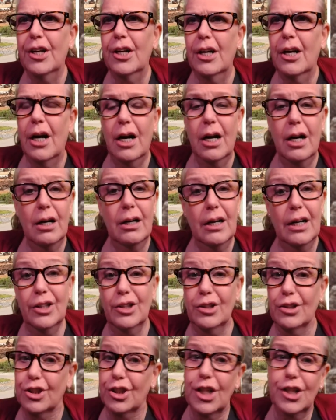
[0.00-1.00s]
uh, and
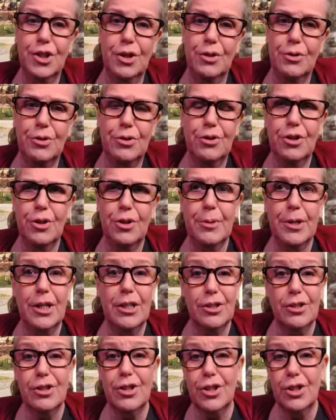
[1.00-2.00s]
usually I don't do them because they're
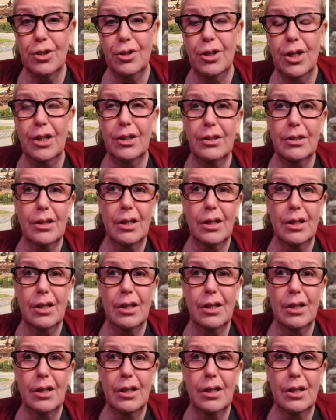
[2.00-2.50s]
still on,